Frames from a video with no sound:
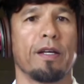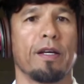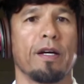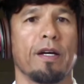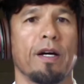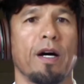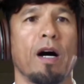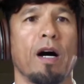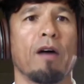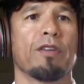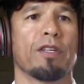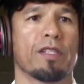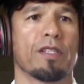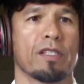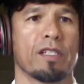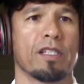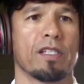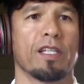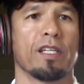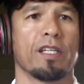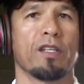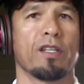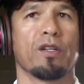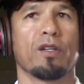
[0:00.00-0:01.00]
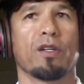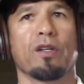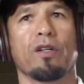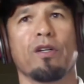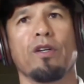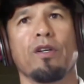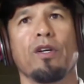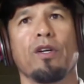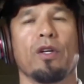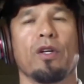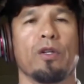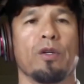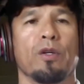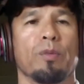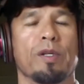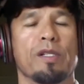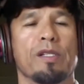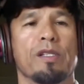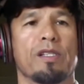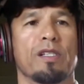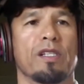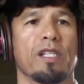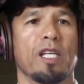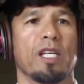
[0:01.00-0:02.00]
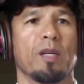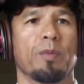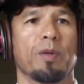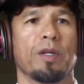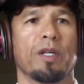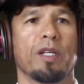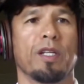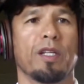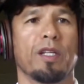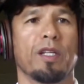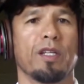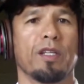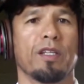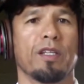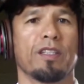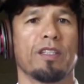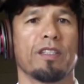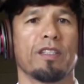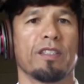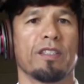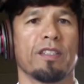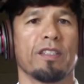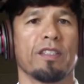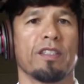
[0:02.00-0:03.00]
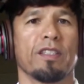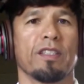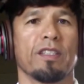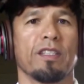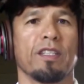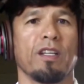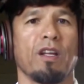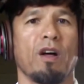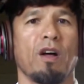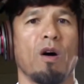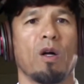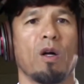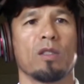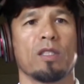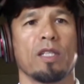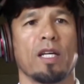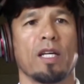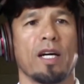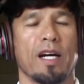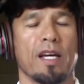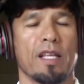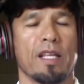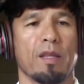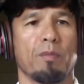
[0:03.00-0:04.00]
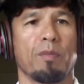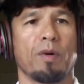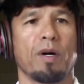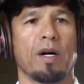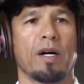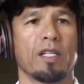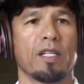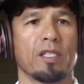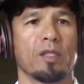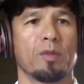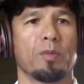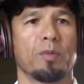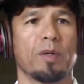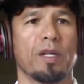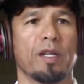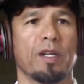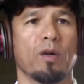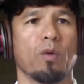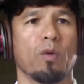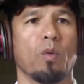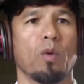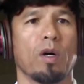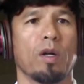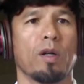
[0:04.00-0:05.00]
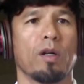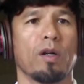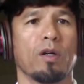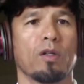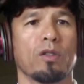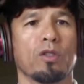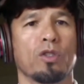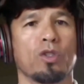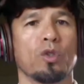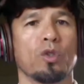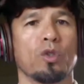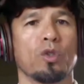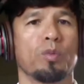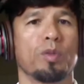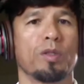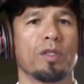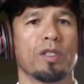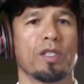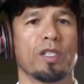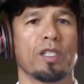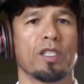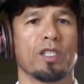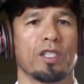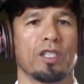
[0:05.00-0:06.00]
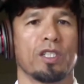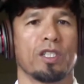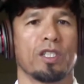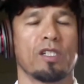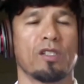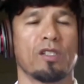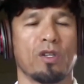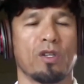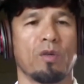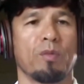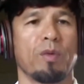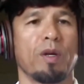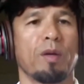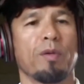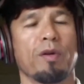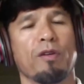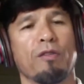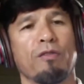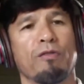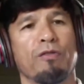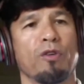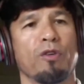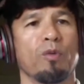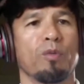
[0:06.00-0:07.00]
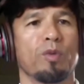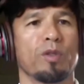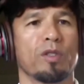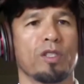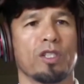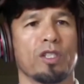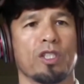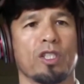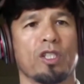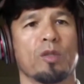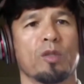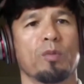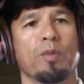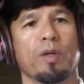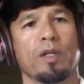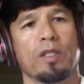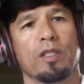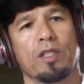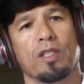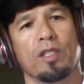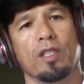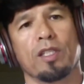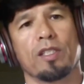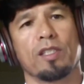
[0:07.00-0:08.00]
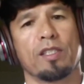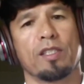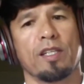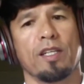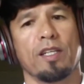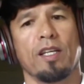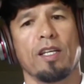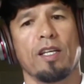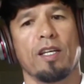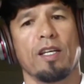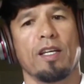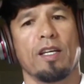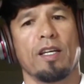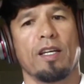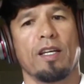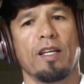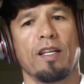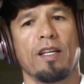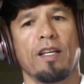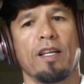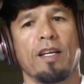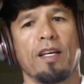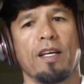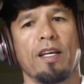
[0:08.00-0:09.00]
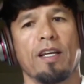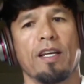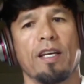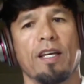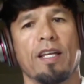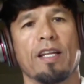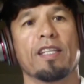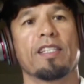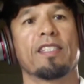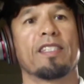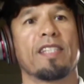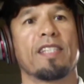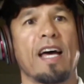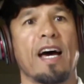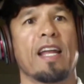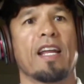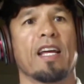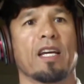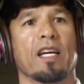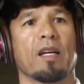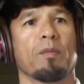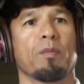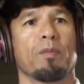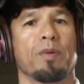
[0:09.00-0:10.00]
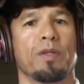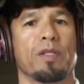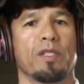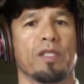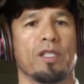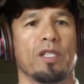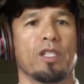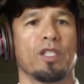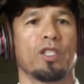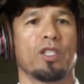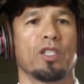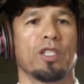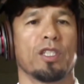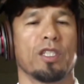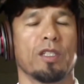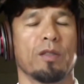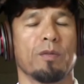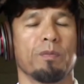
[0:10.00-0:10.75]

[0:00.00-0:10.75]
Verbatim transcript: Obviously, you're, you've been sleeping all night. The body's been in one or two positions or maybe a few positions, but just in a static position.